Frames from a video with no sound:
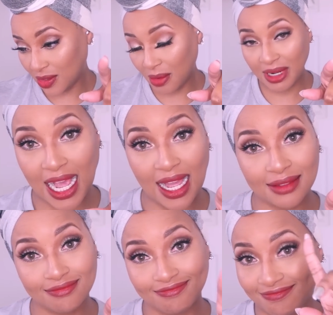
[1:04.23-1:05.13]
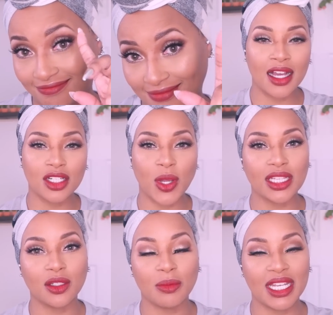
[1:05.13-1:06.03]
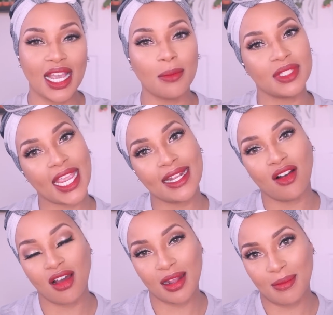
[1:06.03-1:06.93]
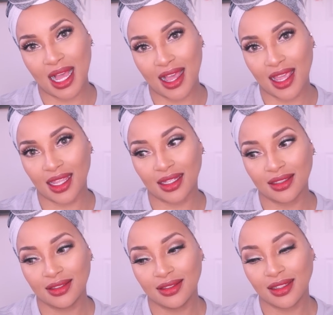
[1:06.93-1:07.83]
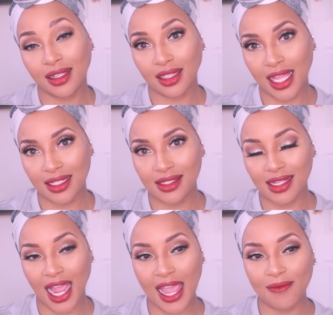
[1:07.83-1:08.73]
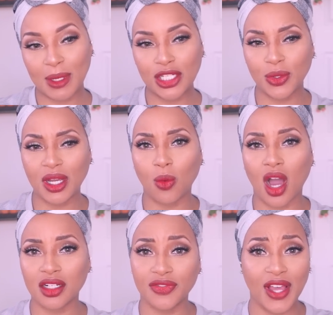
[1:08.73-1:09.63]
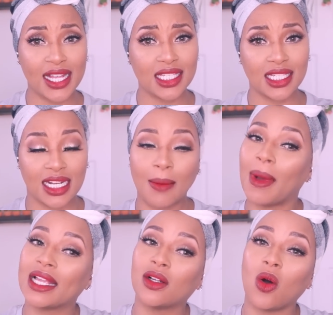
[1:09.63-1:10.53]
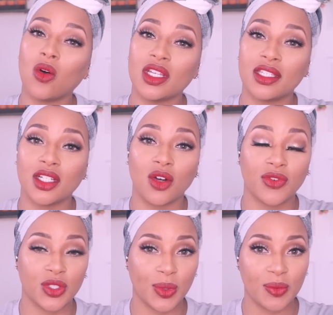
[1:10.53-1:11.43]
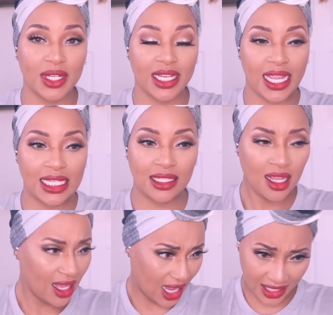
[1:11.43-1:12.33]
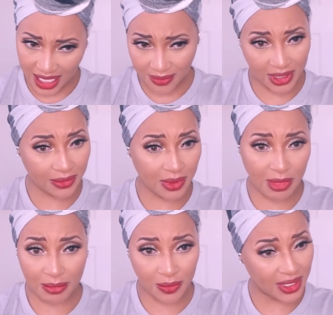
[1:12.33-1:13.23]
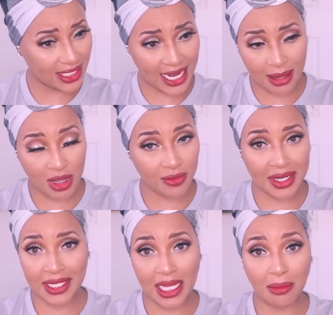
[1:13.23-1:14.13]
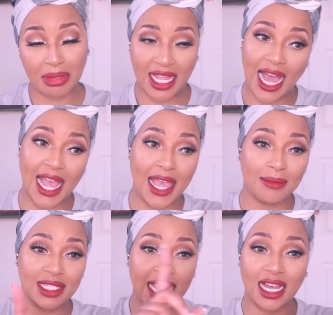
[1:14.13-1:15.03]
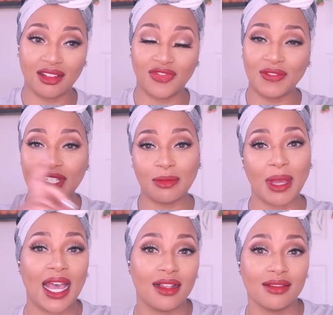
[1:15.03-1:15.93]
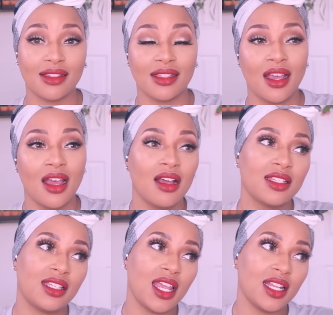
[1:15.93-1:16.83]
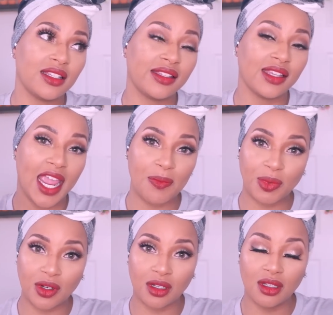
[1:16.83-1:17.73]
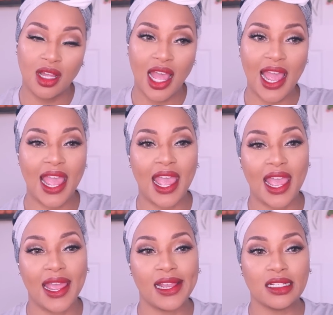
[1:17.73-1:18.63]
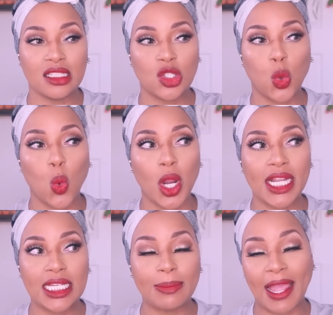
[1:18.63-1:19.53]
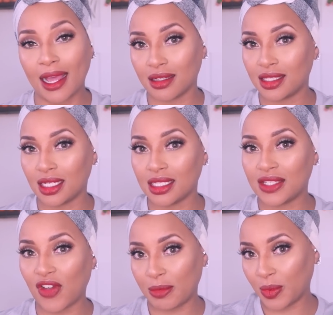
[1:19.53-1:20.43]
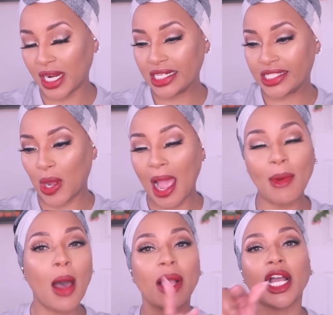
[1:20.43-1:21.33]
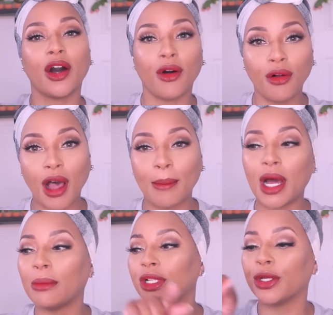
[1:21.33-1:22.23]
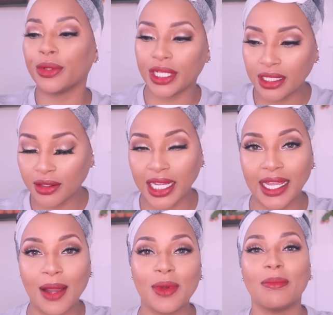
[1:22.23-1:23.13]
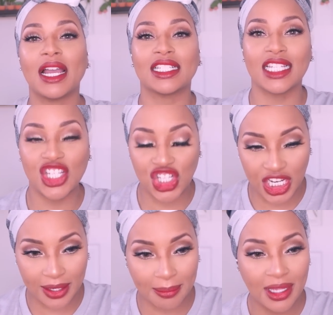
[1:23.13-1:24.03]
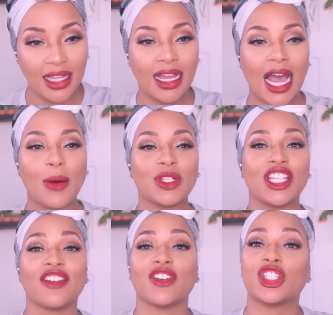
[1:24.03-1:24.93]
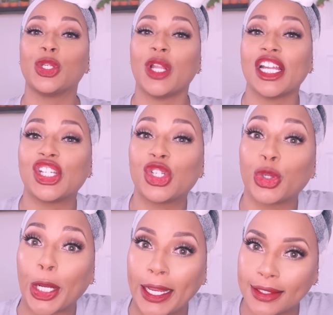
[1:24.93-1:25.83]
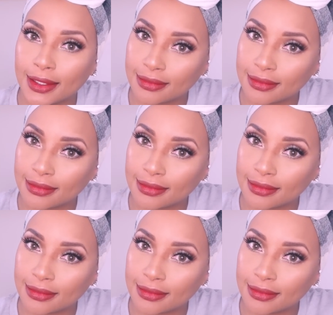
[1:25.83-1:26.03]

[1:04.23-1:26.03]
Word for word: No, I'm not. A quick little mini update on my cleanse. I have been doing a water fast, and my goal is to go for 21 days. I can't really remember what day I'm on right now, but I am down 15 pounds. Since April and 20 pounds since February, so I'm on my goal. I'm doing it, okay? I went back to the gym. I was there for 2 days straight.